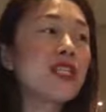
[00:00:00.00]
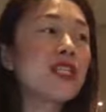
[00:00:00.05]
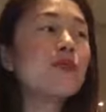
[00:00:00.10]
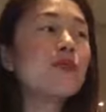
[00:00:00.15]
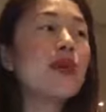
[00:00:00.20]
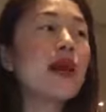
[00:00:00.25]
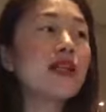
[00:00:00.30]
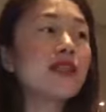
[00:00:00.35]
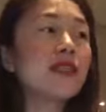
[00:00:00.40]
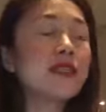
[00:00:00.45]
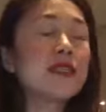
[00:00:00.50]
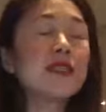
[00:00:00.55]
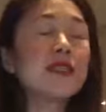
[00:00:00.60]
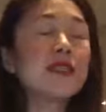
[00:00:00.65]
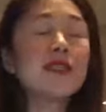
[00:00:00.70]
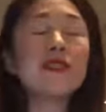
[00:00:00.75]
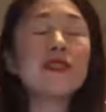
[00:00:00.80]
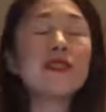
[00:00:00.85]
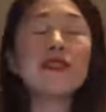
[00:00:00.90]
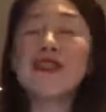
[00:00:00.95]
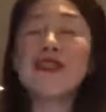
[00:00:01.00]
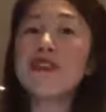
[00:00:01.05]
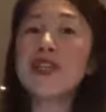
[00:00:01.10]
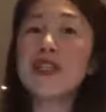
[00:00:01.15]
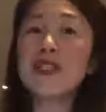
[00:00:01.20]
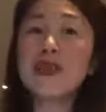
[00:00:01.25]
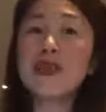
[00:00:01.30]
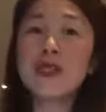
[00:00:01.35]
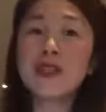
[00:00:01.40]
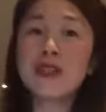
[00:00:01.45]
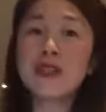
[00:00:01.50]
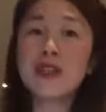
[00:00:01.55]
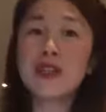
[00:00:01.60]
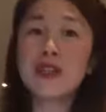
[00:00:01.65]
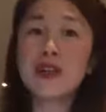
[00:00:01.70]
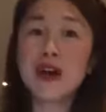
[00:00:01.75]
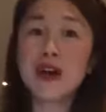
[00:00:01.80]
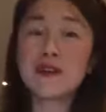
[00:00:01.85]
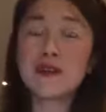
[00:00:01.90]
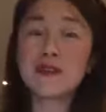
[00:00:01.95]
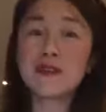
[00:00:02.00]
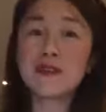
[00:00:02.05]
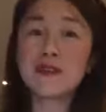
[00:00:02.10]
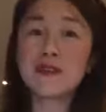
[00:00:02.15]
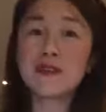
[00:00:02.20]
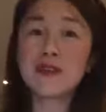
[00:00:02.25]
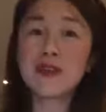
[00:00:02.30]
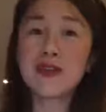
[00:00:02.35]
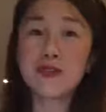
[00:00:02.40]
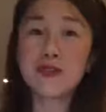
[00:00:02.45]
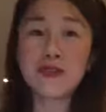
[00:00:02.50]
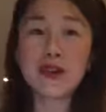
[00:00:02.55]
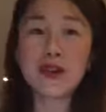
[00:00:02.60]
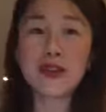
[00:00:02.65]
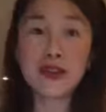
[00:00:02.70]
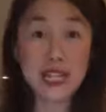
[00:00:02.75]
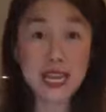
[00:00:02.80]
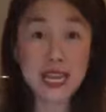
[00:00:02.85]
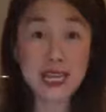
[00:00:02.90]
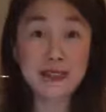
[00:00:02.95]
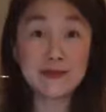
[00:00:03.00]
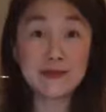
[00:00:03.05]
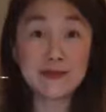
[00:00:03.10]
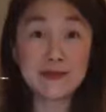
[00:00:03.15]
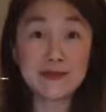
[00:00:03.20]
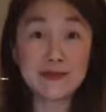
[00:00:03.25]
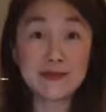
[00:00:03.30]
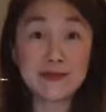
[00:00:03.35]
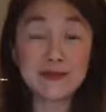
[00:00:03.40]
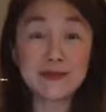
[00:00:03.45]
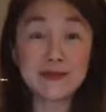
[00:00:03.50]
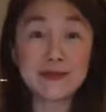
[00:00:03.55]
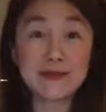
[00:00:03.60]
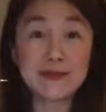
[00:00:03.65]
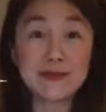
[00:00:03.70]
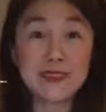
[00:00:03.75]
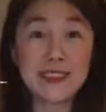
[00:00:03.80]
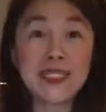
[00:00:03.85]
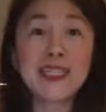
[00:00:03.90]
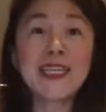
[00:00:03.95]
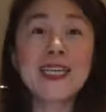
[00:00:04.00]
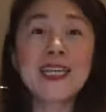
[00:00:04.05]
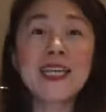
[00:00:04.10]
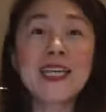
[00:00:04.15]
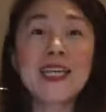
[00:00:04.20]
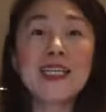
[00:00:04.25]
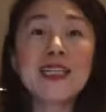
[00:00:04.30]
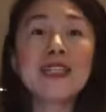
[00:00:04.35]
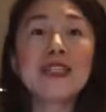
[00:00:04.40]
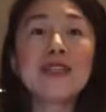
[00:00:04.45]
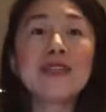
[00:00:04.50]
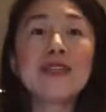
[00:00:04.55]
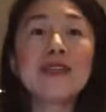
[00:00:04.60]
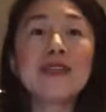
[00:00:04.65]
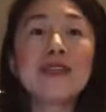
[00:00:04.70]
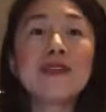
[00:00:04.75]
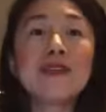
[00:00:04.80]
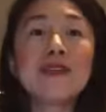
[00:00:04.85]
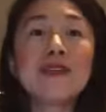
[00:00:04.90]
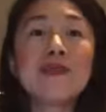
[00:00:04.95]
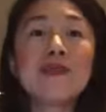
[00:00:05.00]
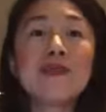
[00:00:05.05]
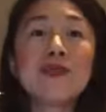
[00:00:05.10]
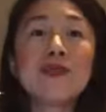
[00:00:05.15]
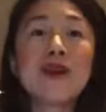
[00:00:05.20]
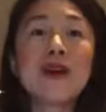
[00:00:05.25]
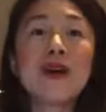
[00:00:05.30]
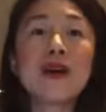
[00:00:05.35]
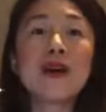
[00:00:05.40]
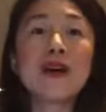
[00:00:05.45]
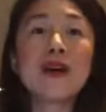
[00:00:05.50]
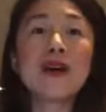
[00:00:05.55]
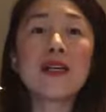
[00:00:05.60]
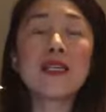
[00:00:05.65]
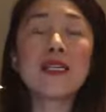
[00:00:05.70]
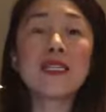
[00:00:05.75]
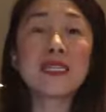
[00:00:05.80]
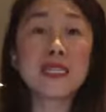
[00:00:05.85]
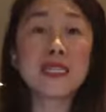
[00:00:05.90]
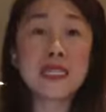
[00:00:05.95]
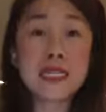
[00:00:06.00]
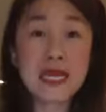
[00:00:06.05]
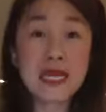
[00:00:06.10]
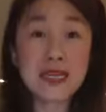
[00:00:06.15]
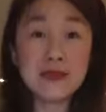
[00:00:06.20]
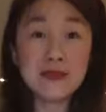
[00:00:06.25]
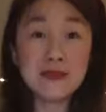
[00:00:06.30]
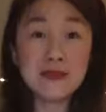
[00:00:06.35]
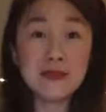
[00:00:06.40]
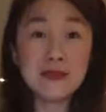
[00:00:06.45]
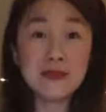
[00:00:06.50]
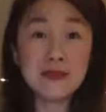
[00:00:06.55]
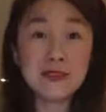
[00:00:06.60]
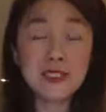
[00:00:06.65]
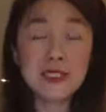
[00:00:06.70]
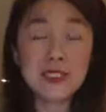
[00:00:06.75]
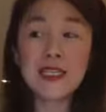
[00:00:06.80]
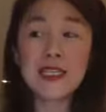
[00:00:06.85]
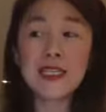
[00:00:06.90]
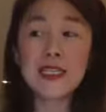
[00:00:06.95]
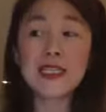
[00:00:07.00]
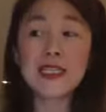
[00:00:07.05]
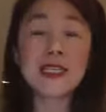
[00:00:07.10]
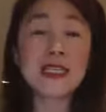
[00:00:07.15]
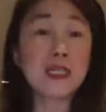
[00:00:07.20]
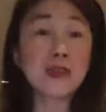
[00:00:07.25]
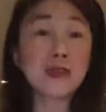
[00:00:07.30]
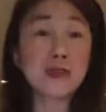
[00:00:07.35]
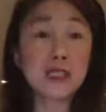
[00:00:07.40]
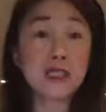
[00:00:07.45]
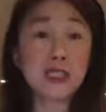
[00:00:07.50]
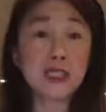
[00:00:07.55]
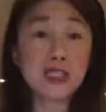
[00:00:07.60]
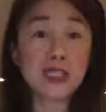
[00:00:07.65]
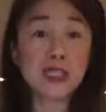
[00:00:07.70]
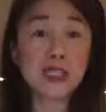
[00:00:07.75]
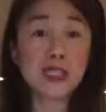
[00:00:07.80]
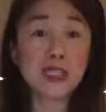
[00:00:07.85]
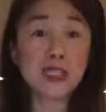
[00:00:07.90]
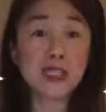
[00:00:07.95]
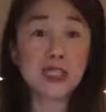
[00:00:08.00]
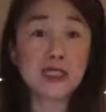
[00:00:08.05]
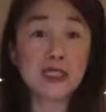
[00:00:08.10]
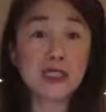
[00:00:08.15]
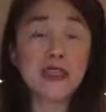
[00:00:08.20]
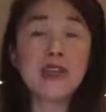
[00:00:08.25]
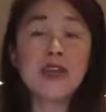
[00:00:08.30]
these are practices that you can do little and often throughout your day. So if you are sitting down in a seated position,